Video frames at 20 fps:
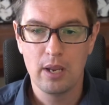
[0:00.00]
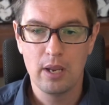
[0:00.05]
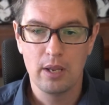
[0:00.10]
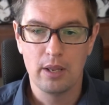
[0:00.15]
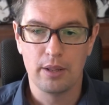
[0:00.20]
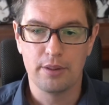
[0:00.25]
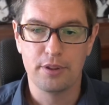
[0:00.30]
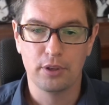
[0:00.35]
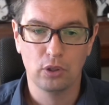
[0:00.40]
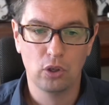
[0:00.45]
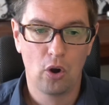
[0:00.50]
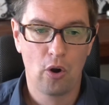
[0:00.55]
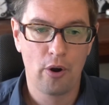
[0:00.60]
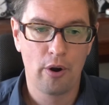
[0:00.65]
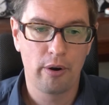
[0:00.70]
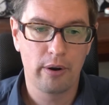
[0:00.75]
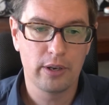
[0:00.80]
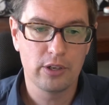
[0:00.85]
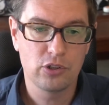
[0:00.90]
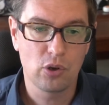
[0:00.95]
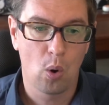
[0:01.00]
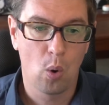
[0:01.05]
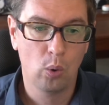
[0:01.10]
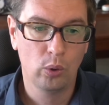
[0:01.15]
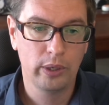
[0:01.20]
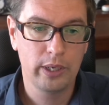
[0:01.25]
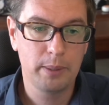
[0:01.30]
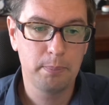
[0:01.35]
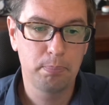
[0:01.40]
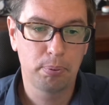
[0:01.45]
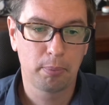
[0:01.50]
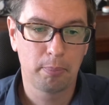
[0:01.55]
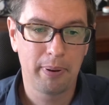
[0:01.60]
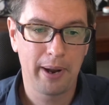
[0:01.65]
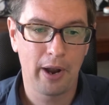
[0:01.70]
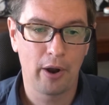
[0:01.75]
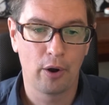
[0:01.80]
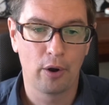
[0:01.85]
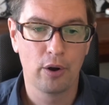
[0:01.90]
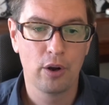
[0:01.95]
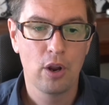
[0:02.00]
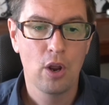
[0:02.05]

The learner is only prepared